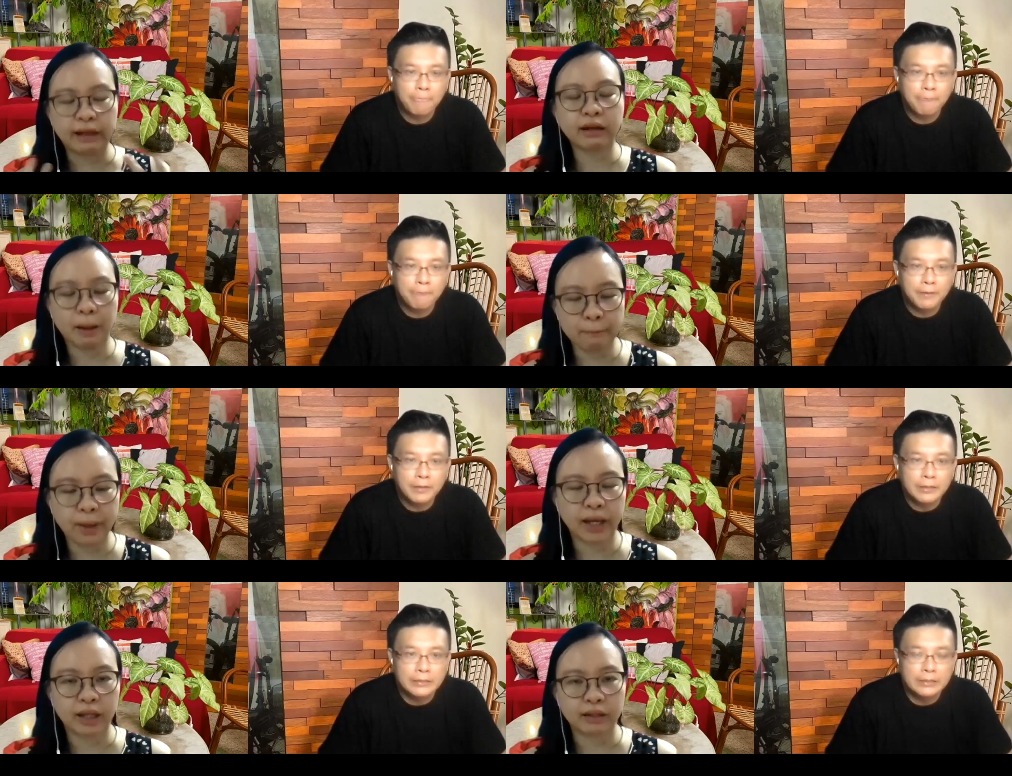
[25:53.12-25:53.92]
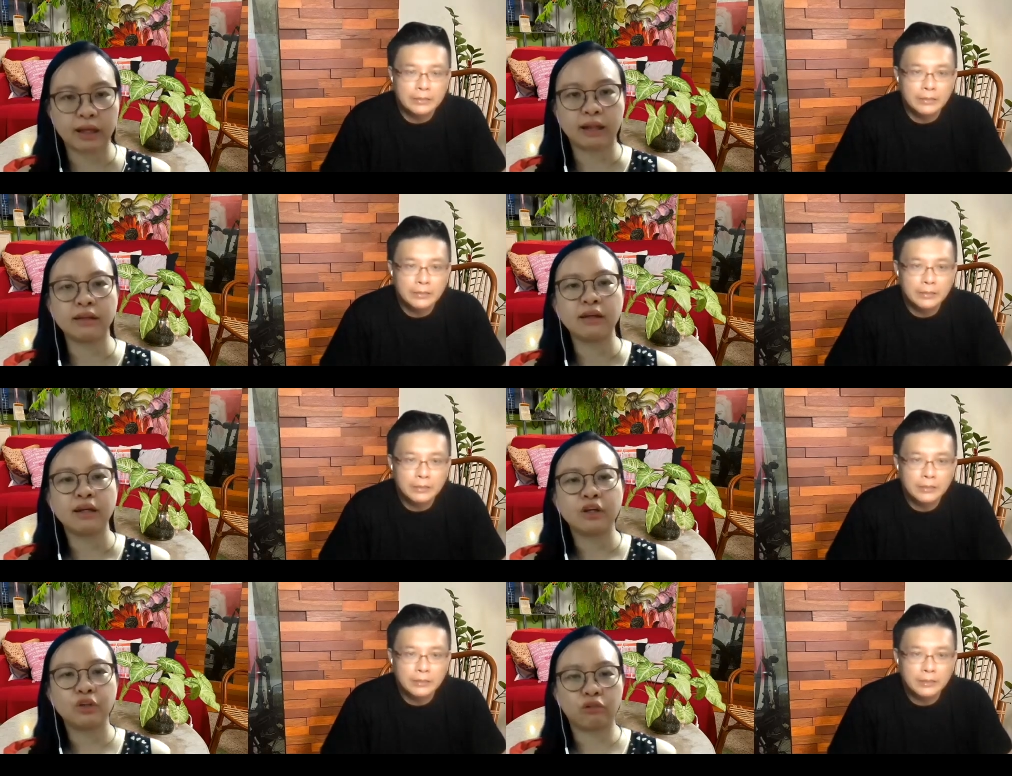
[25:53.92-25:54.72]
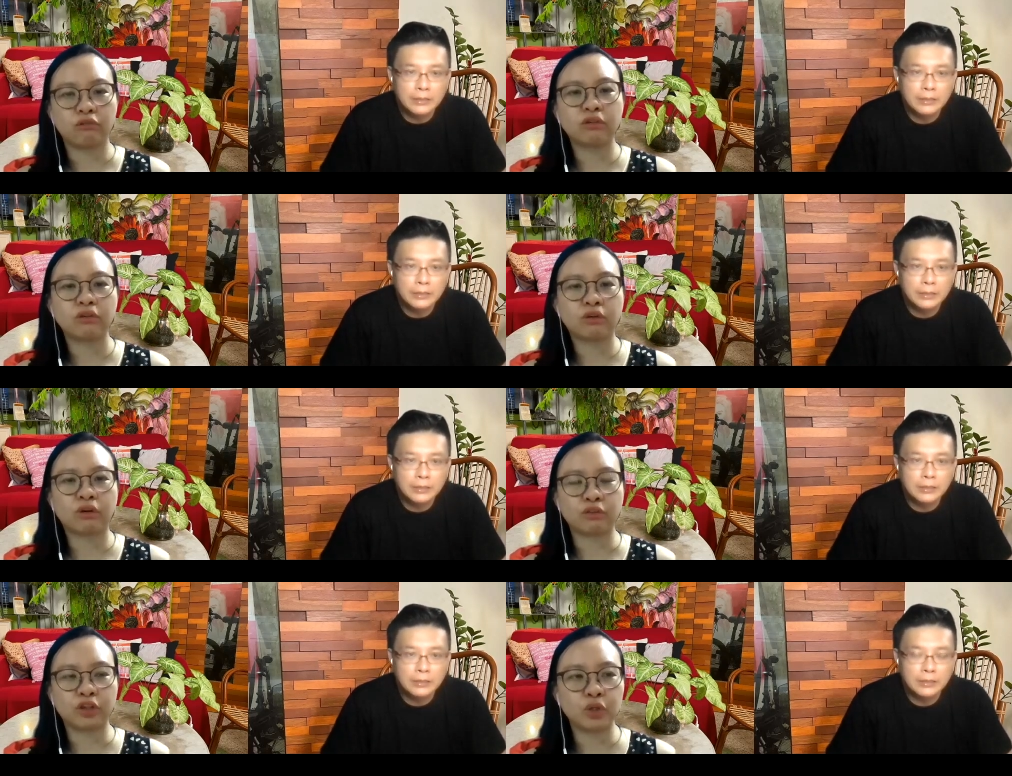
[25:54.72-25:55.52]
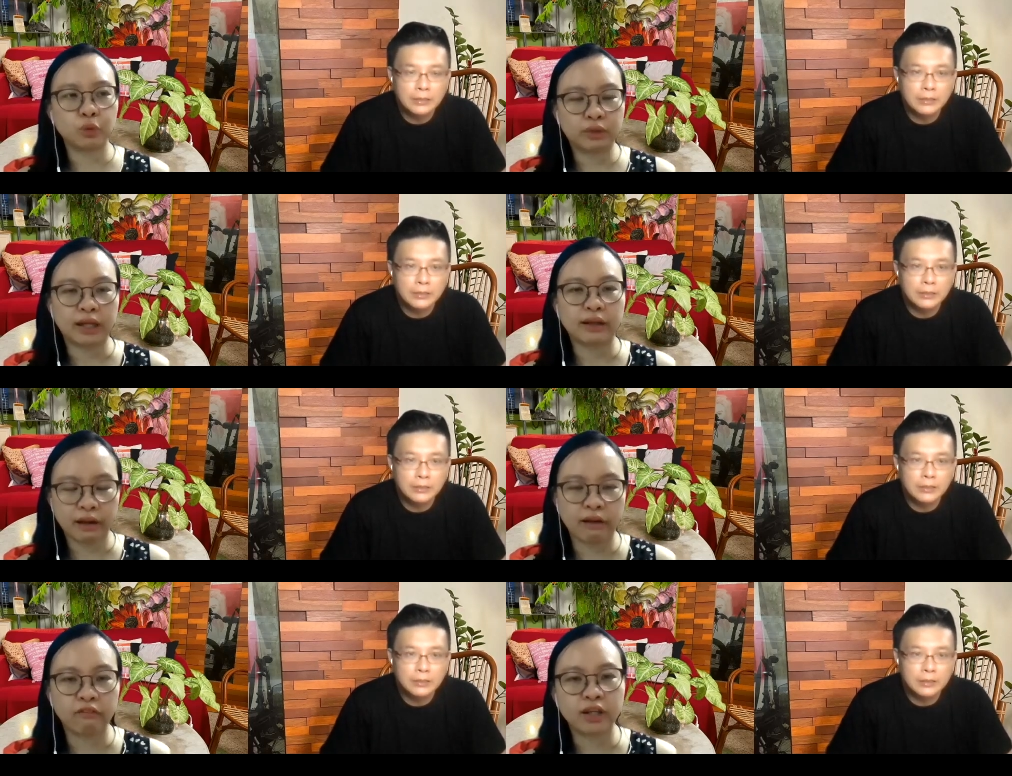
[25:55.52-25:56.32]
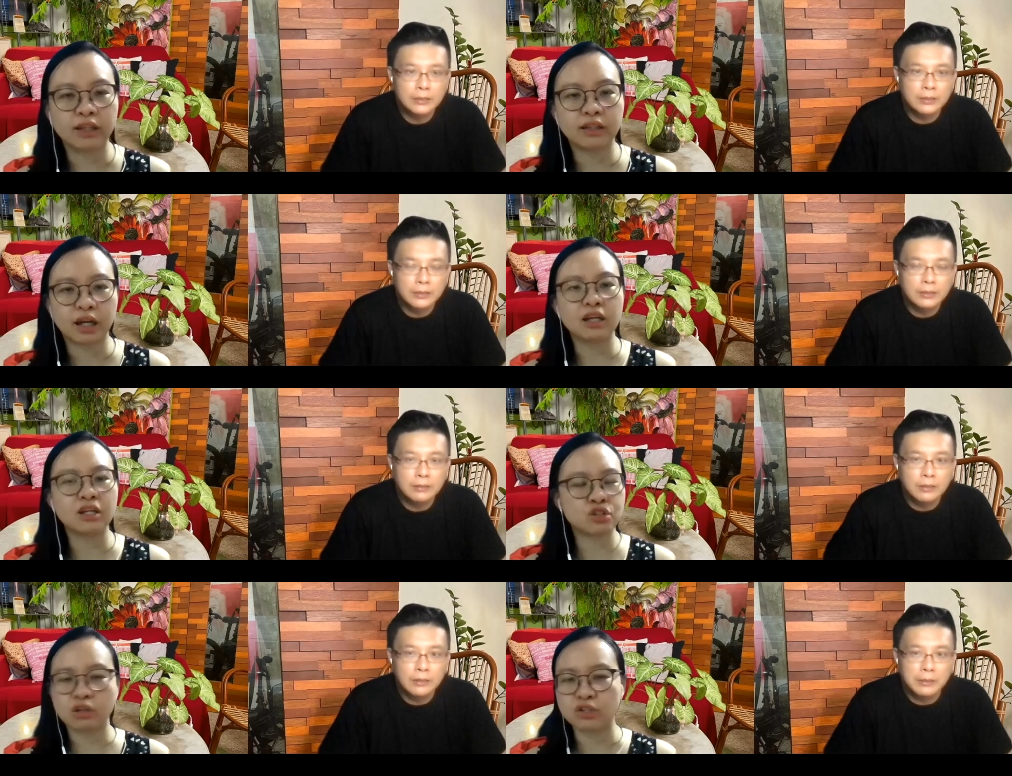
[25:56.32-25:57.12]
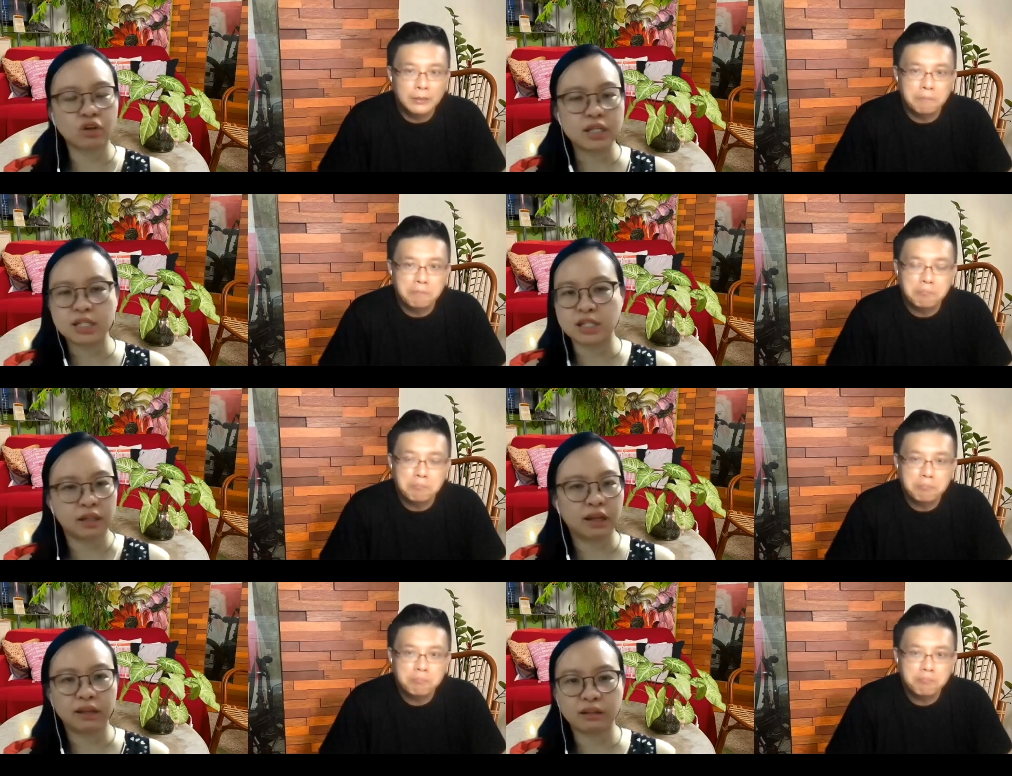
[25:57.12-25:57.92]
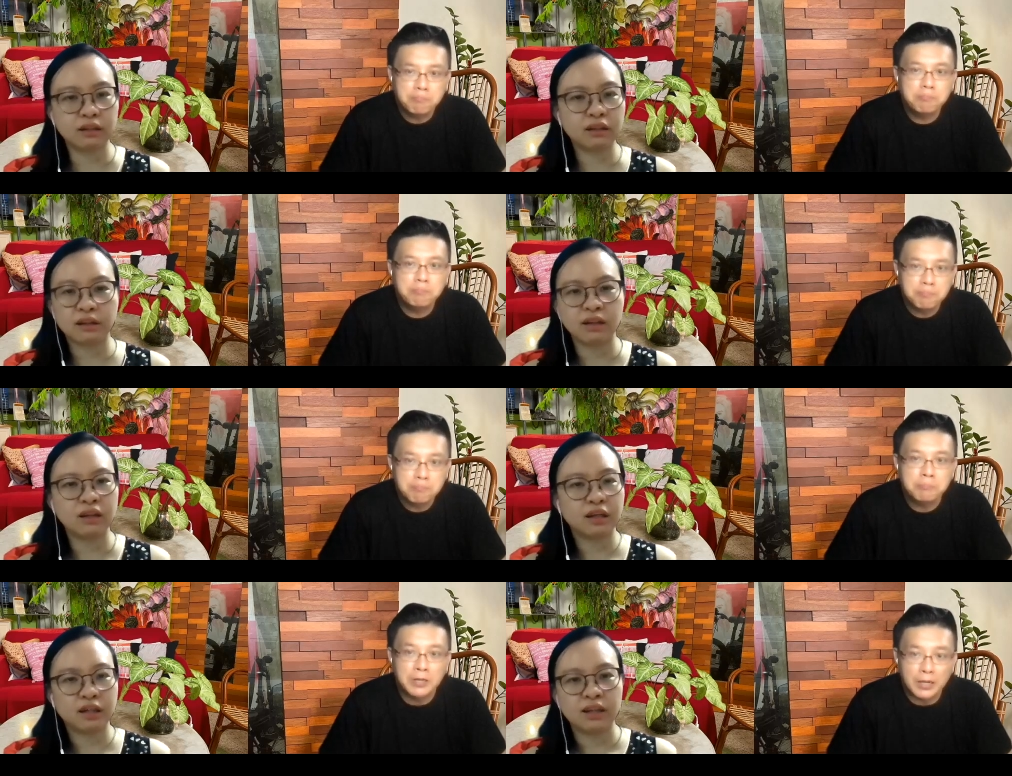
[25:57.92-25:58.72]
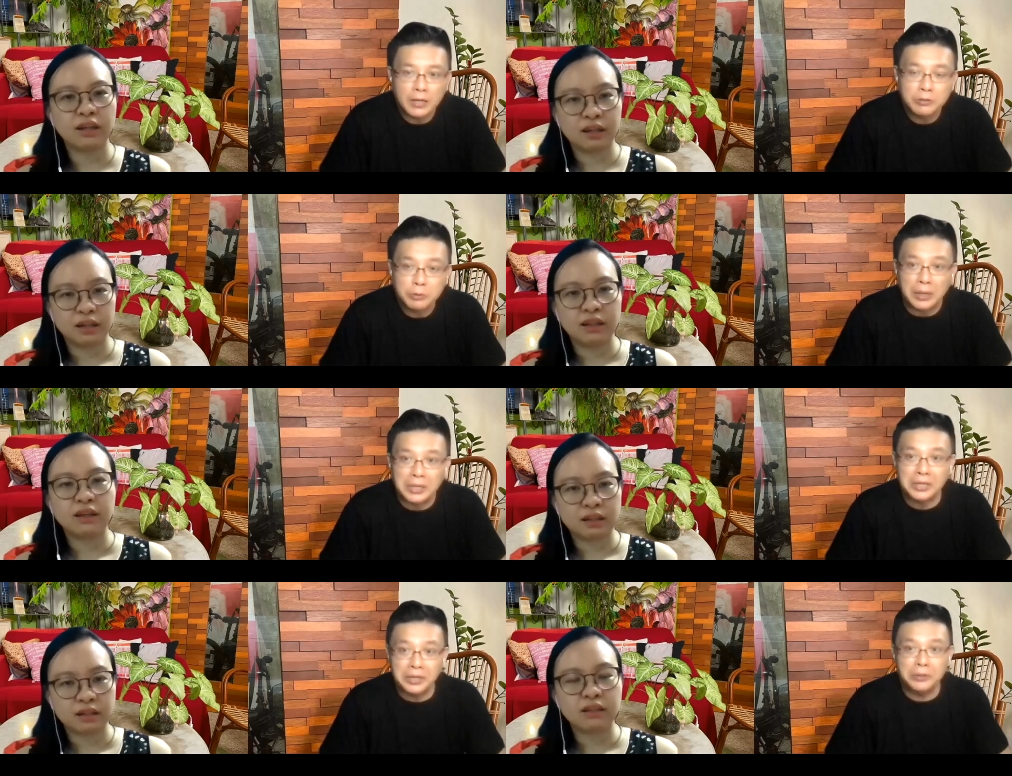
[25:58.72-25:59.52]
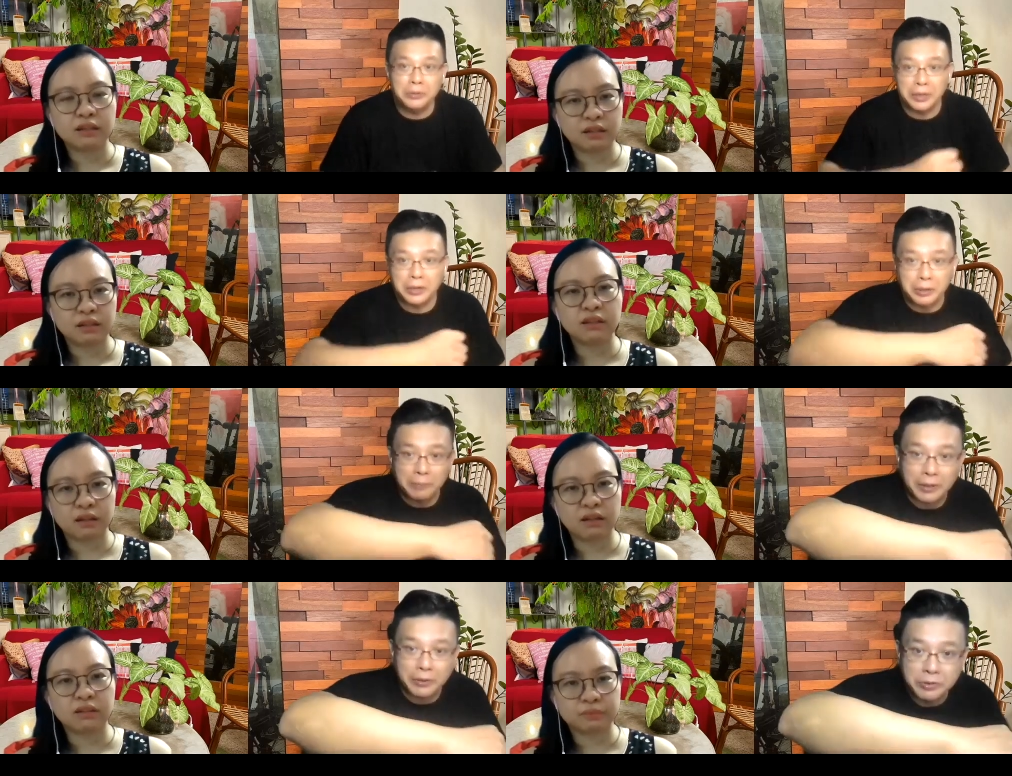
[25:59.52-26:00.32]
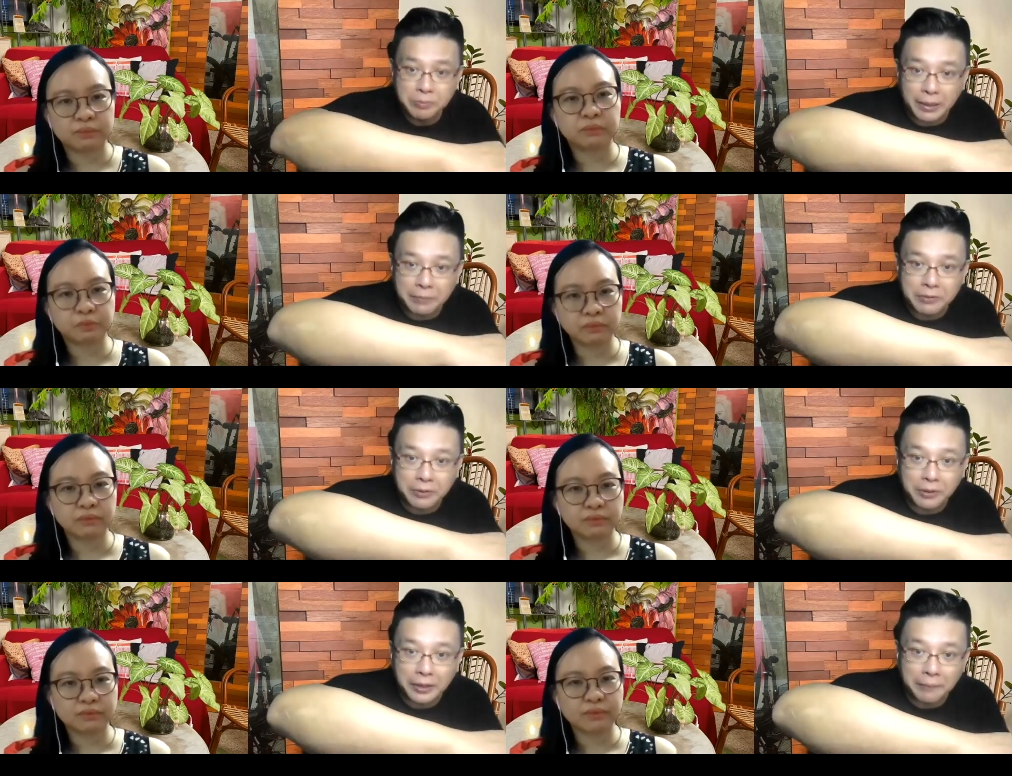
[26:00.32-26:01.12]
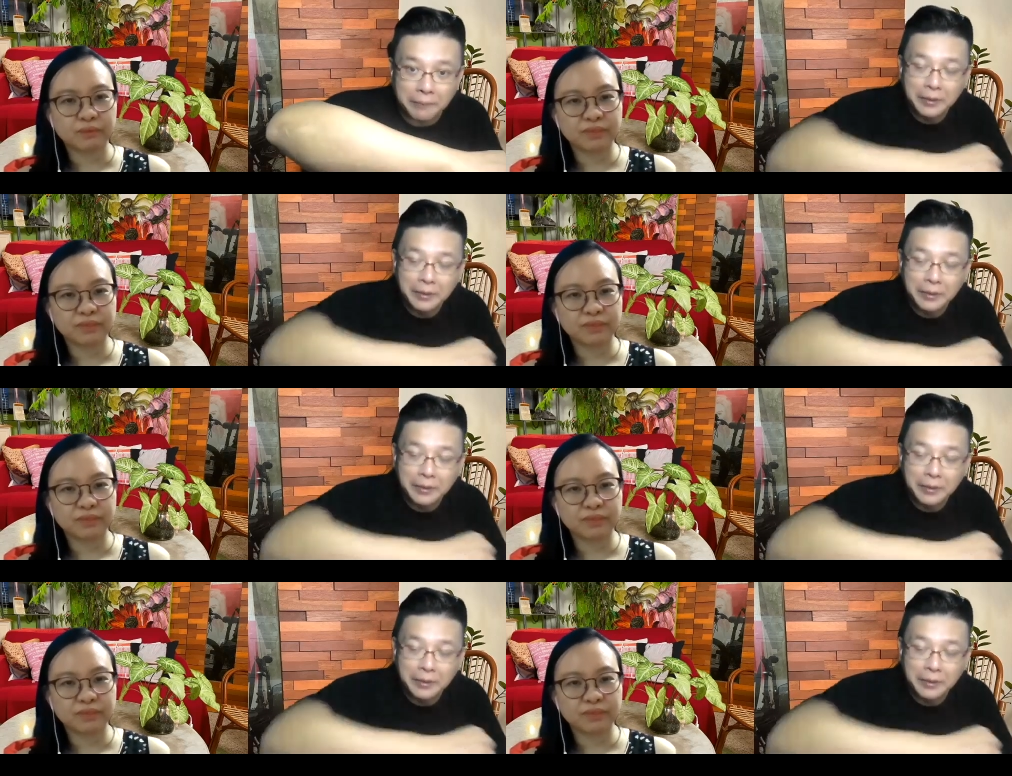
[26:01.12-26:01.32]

Speaker 1: then come back and then you know continue that caring yeah it's, it's not easy thing
Speaker 2: yeah so i hear you i got my goosebumps